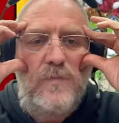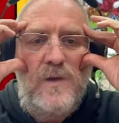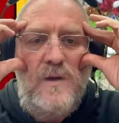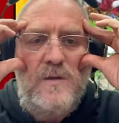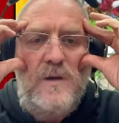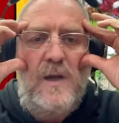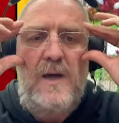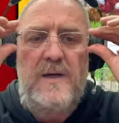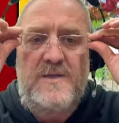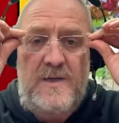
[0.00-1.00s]

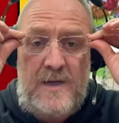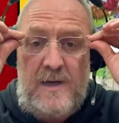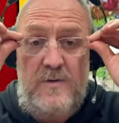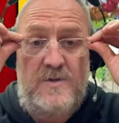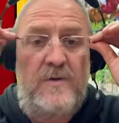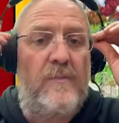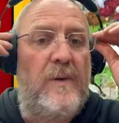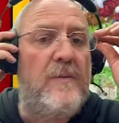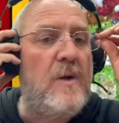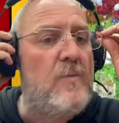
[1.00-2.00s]
Delilah said hello, so I'm
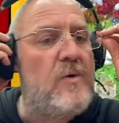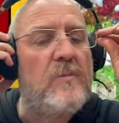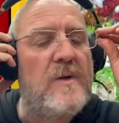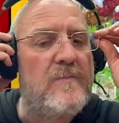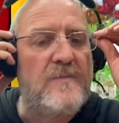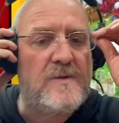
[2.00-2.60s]
late. No problems.